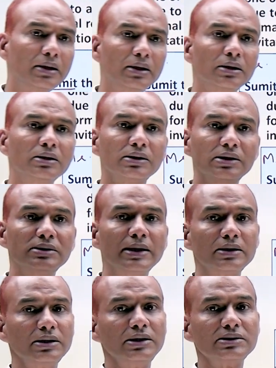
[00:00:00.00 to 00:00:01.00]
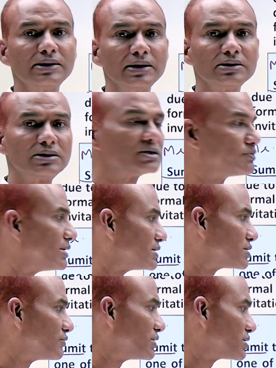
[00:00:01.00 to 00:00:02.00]
here, that he sends his
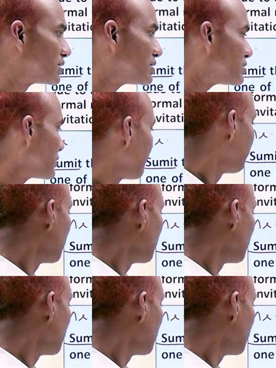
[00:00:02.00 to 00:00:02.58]
best wishes.